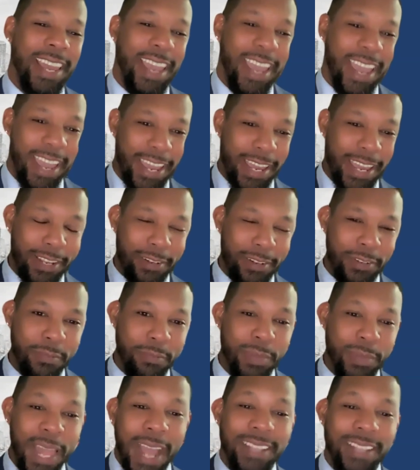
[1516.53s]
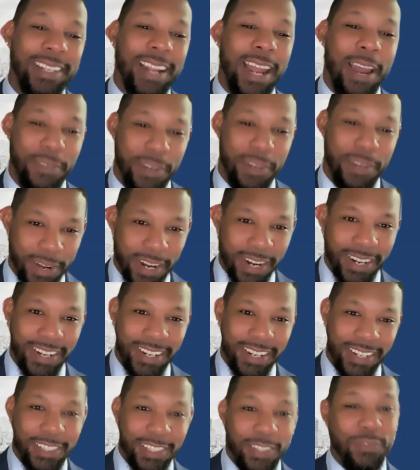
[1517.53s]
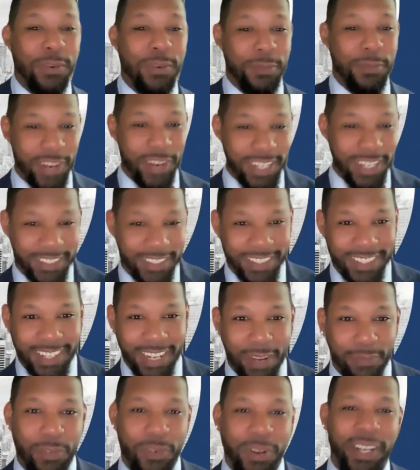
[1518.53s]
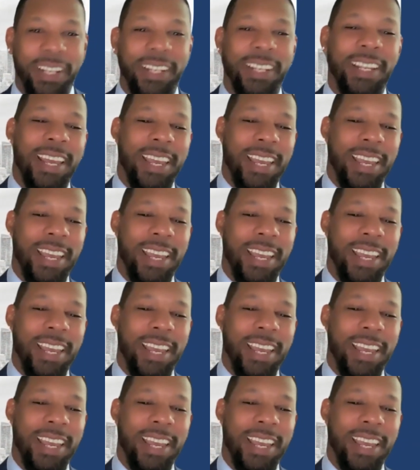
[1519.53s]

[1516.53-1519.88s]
and Blacks and African Americans from a racial standpoint.